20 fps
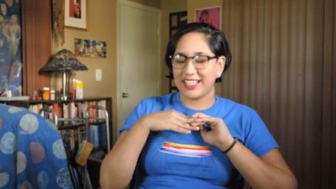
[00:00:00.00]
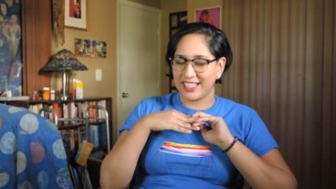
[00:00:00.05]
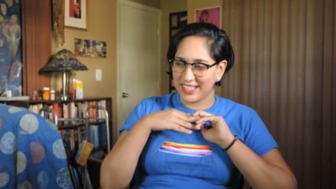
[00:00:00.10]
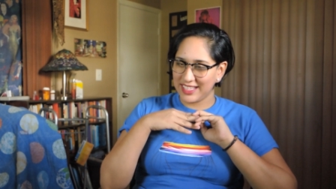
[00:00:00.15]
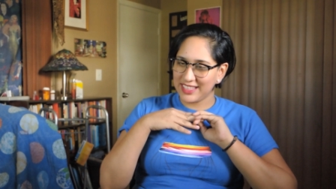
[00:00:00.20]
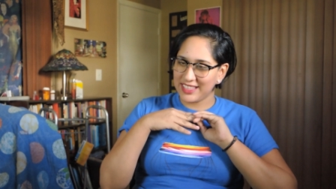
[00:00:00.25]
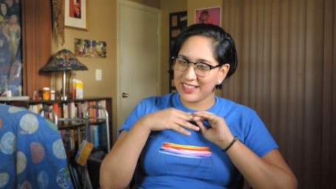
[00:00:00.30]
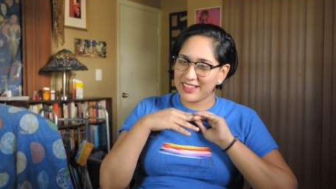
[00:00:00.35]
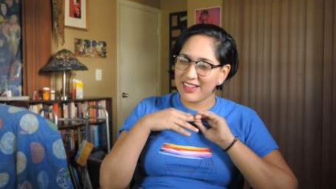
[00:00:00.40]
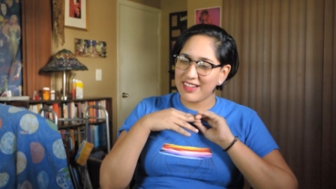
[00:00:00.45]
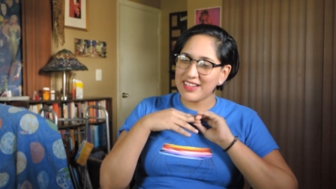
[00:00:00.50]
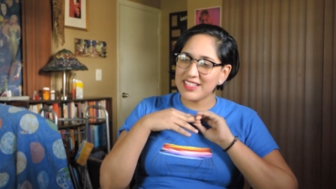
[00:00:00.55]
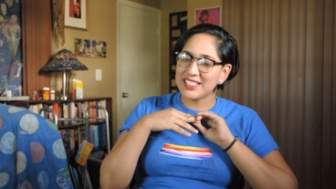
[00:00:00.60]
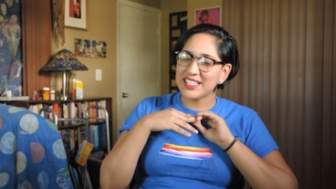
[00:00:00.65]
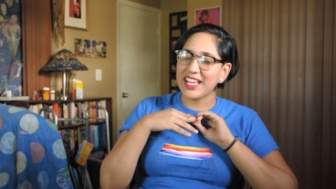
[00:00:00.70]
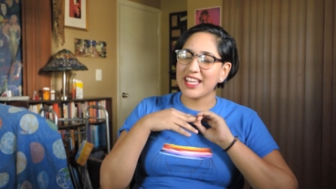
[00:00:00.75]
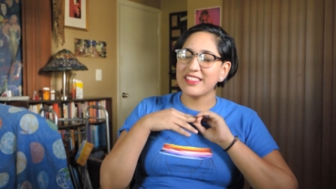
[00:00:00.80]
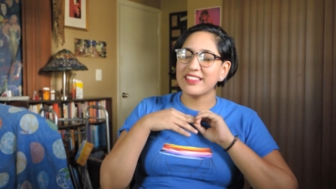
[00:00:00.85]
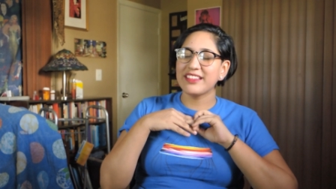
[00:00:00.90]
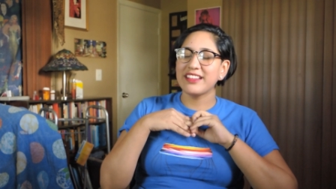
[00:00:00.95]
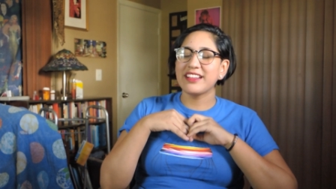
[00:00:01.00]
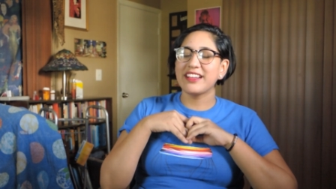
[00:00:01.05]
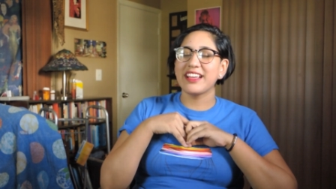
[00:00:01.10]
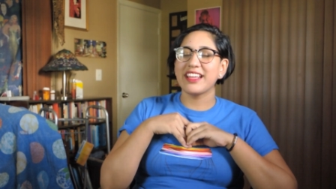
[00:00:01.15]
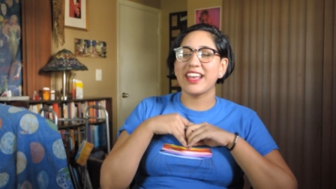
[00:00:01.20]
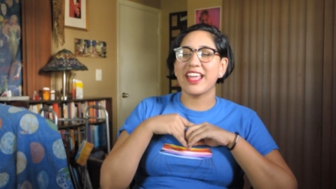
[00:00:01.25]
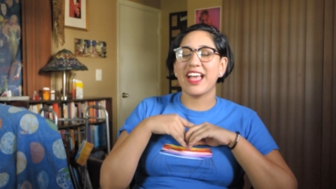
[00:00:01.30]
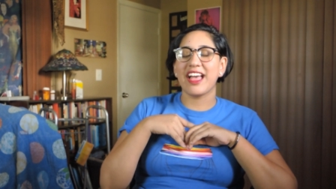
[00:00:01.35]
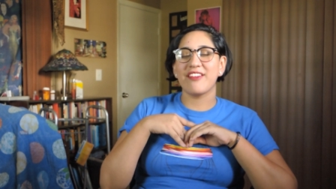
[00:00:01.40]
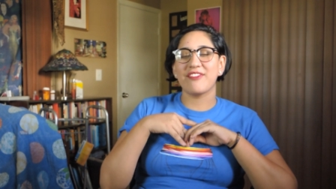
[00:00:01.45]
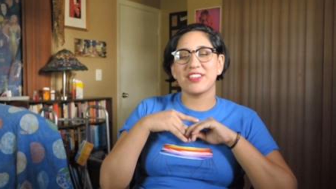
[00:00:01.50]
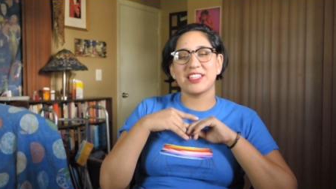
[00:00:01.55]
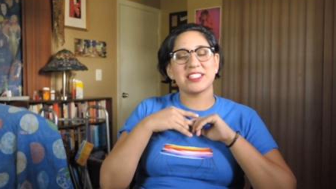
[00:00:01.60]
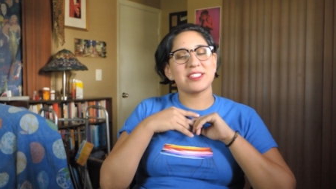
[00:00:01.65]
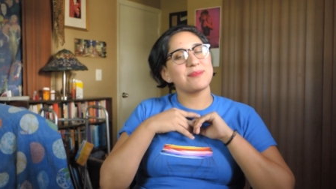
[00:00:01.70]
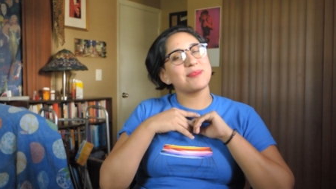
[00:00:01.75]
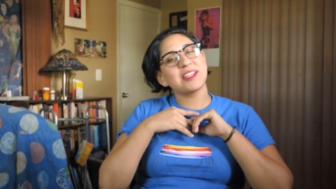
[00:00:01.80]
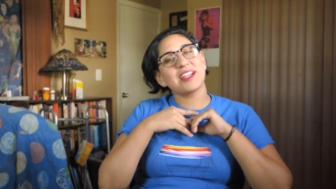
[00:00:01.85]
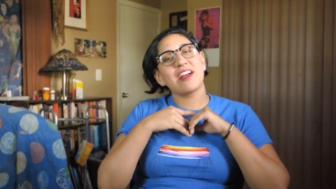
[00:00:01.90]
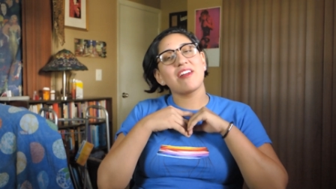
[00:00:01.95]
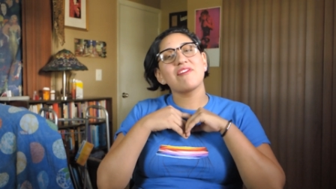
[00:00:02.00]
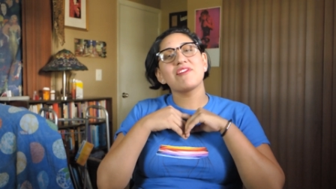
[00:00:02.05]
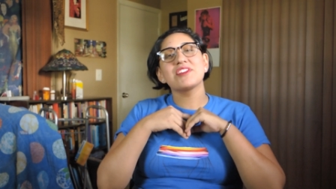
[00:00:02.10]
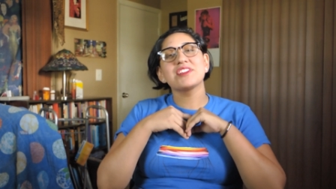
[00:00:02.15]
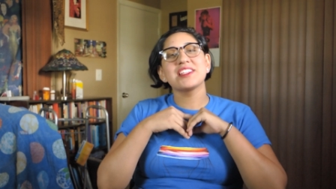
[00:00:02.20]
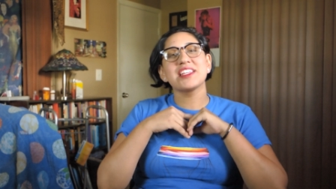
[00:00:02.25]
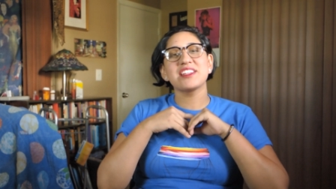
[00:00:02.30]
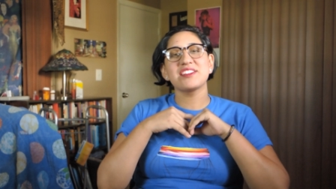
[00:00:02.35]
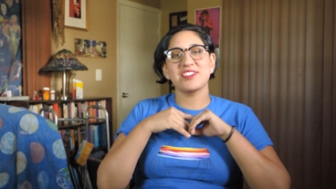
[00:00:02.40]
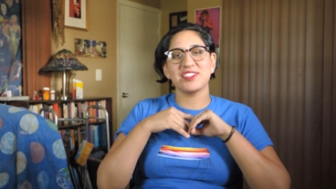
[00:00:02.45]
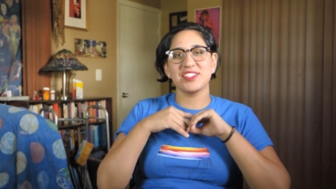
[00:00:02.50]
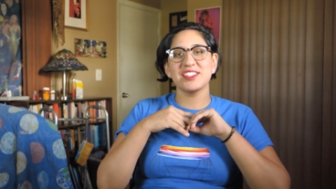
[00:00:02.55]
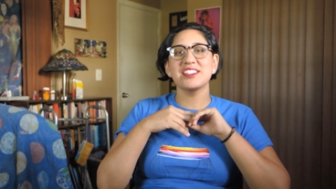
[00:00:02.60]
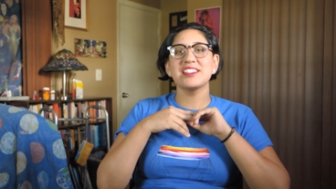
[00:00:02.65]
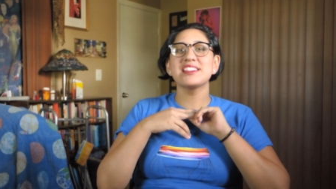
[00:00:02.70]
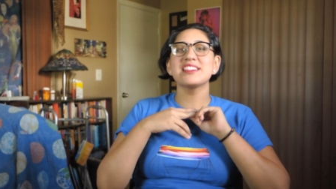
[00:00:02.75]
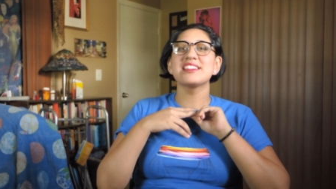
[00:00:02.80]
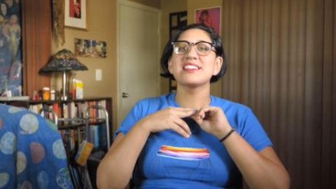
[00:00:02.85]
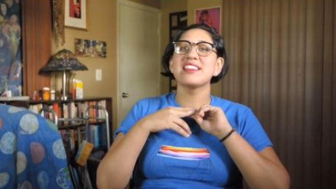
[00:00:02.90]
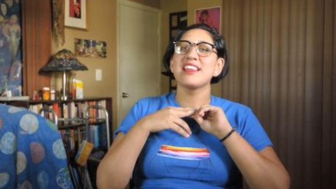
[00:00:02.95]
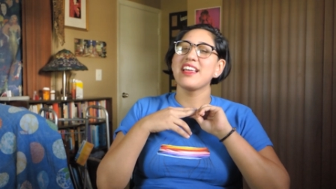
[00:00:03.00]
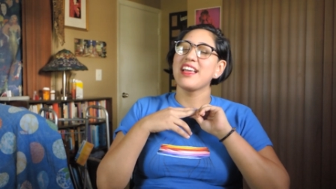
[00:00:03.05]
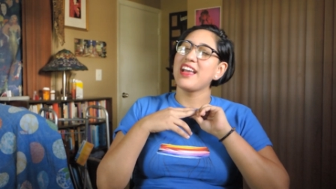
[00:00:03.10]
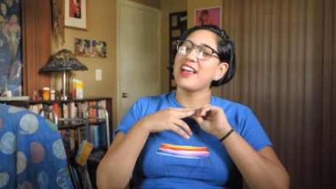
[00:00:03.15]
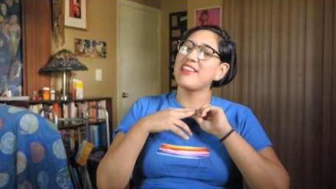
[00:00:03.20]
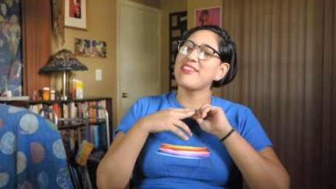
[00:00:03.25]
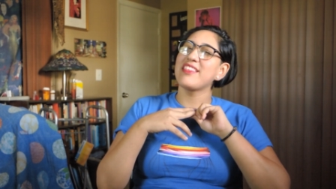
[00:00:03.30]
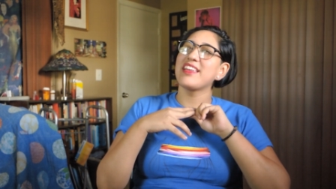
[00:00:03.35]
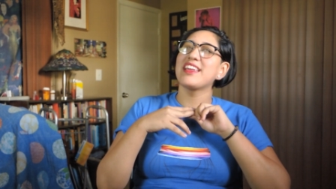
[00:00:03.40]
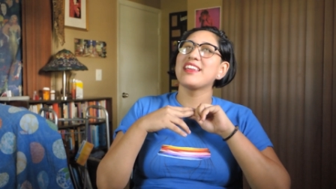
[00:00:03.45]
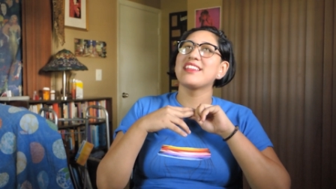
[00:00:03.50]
eat in the car together and have intimate conversations and